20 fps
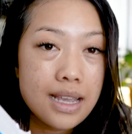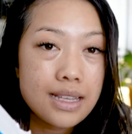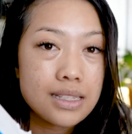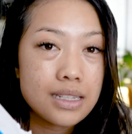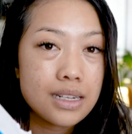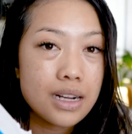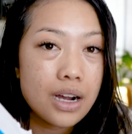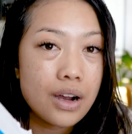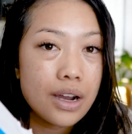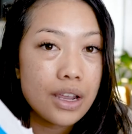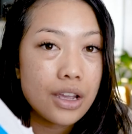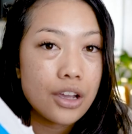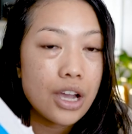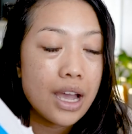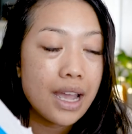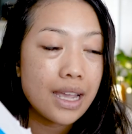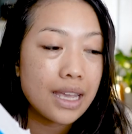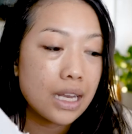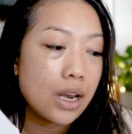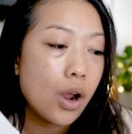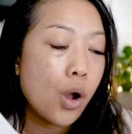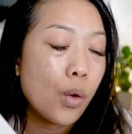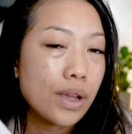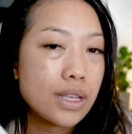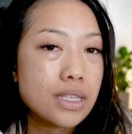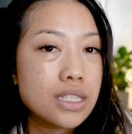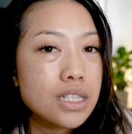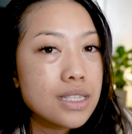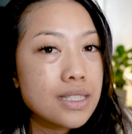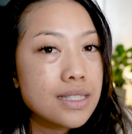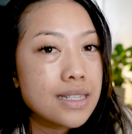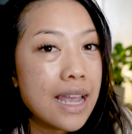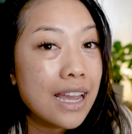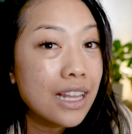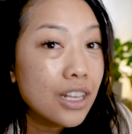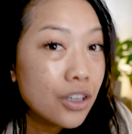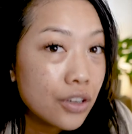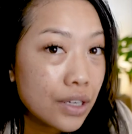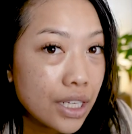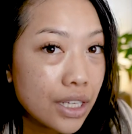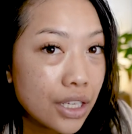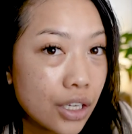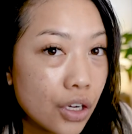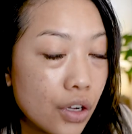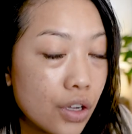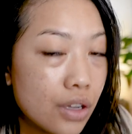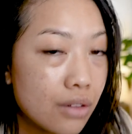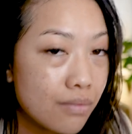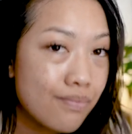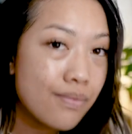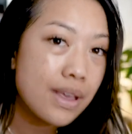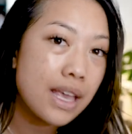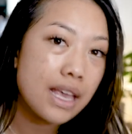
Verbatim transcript: case scenario, I can always just tailor it, you know?